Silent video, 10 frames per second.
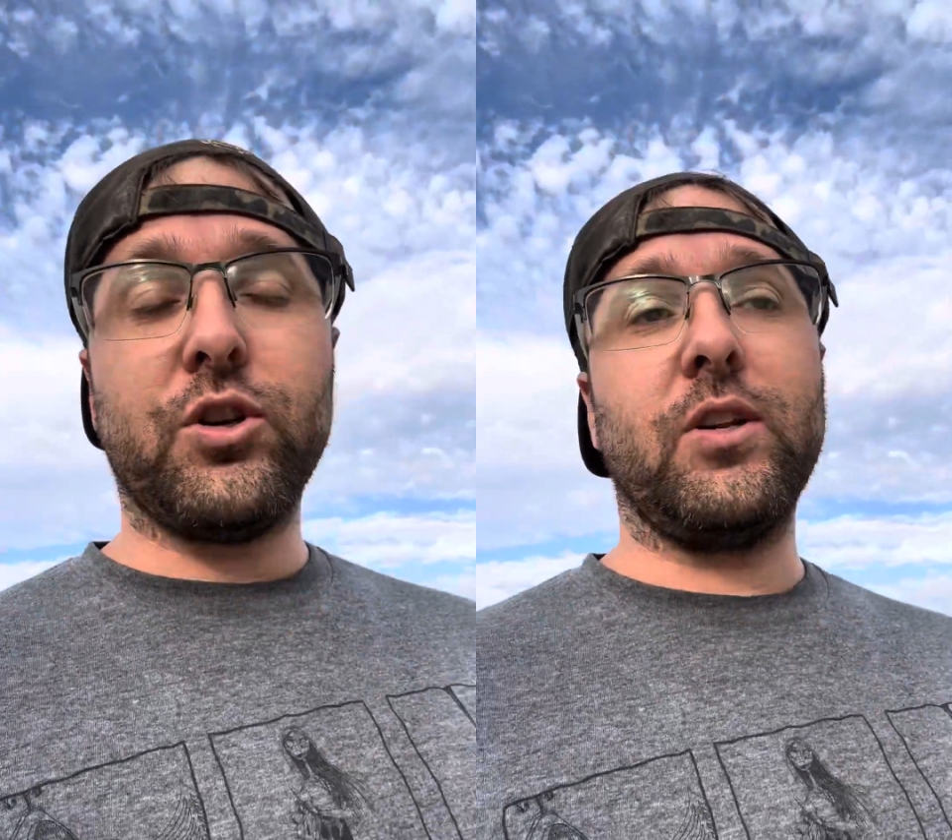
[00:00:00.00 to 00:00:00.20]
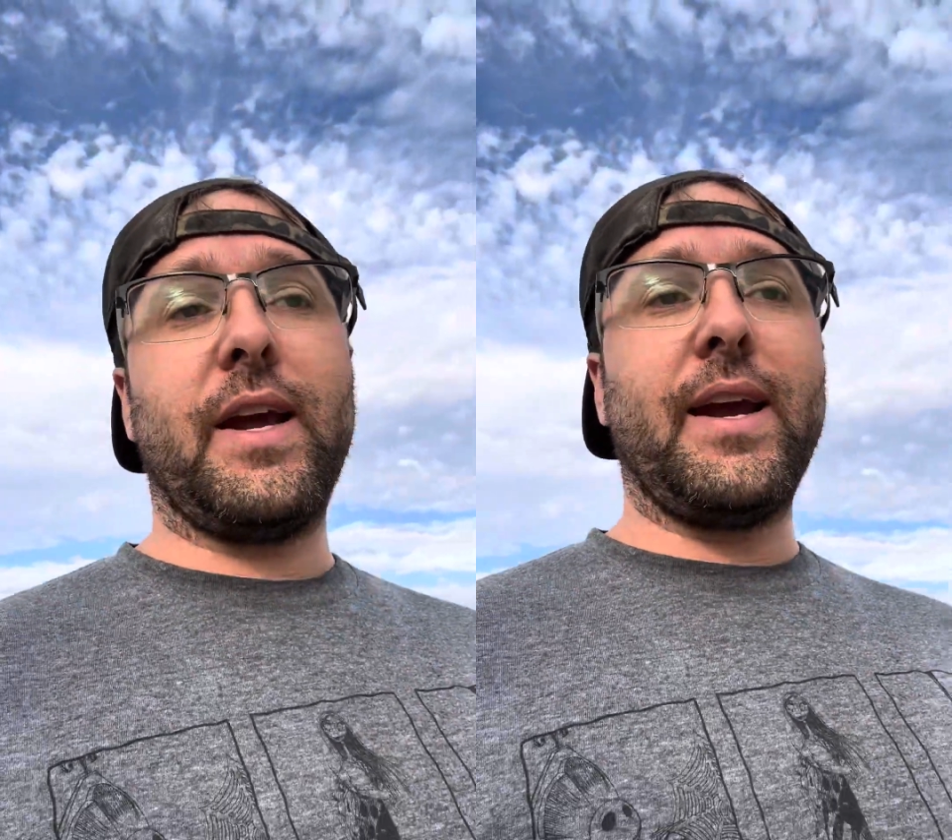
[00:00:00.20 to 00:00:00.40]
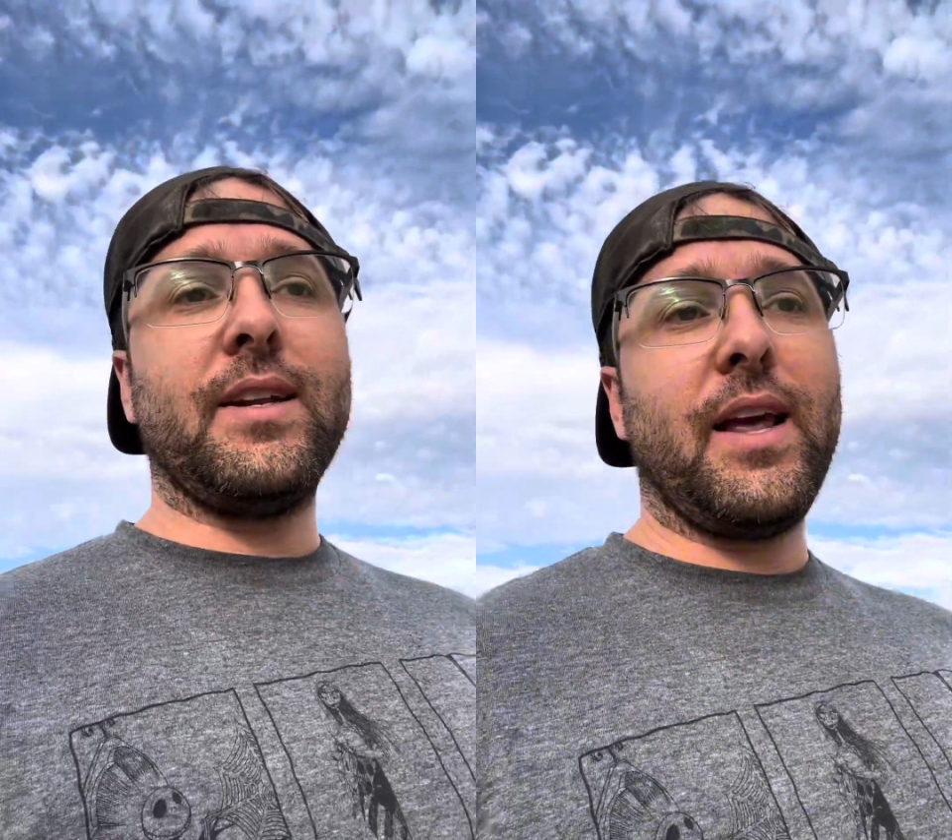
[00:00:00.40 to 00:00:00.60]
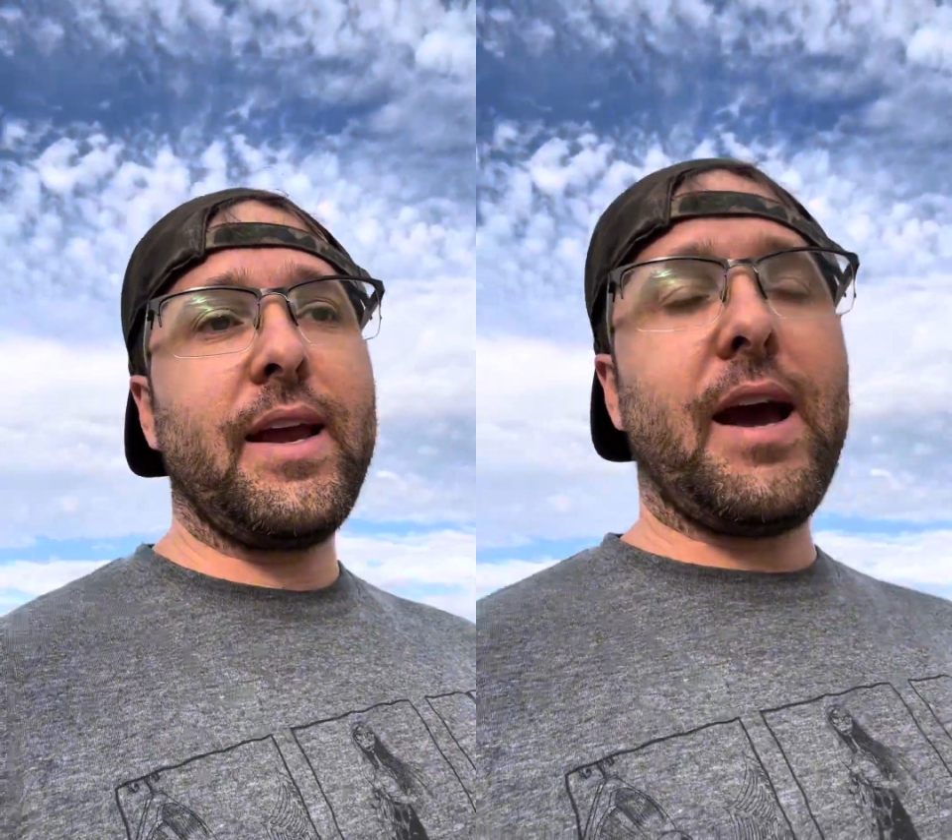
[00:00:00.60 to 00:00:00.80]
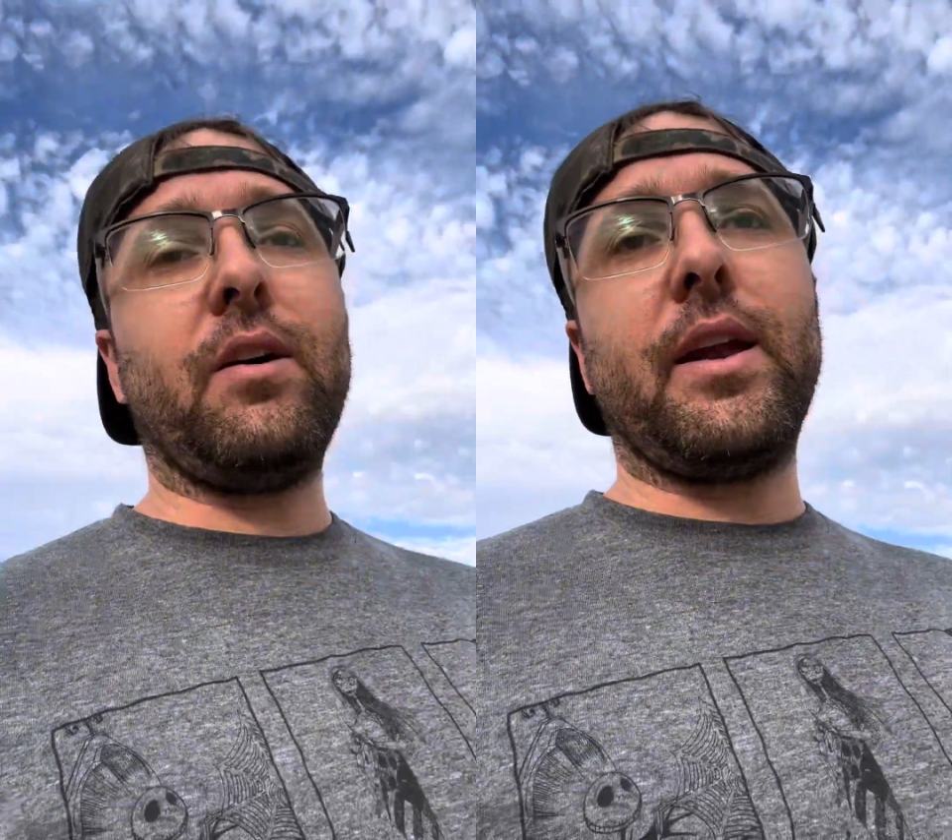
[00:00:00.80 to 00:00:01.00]
your land
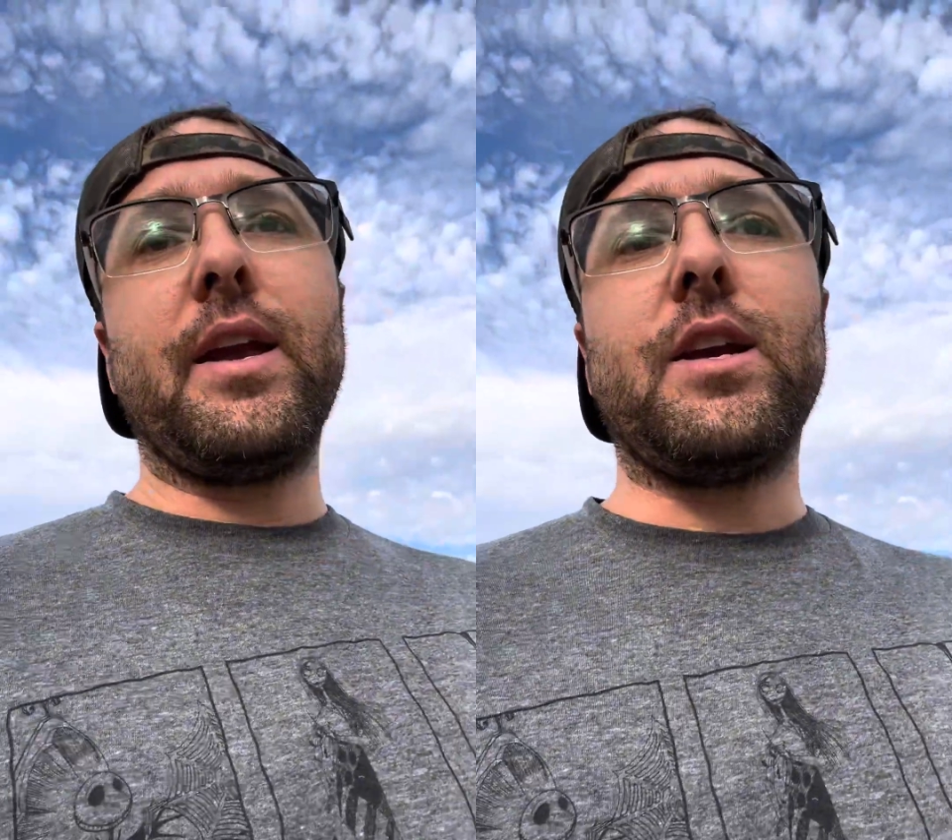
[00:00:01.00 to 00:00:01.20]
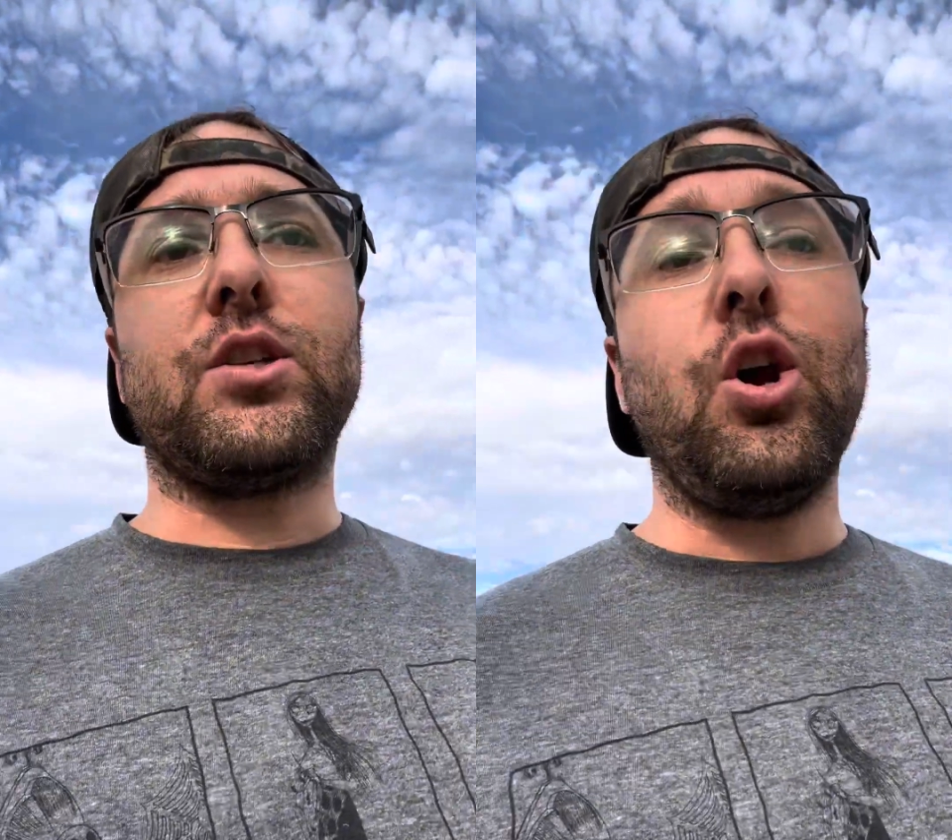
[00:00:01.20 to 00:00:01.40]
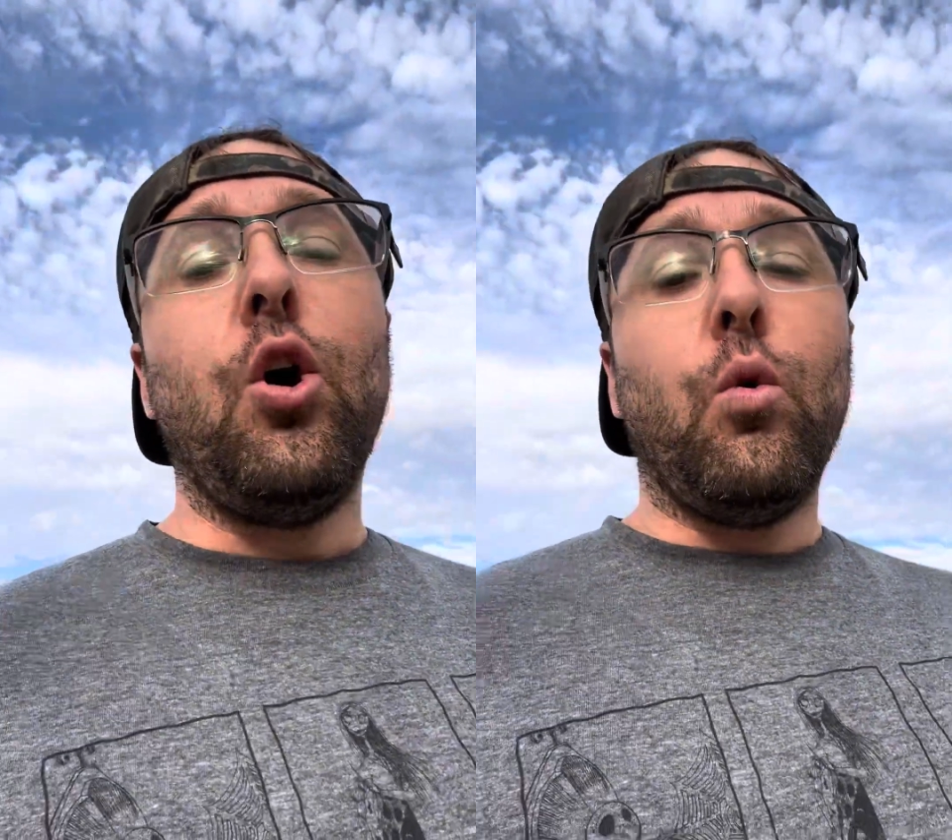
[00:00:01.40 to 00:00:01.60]
layout is,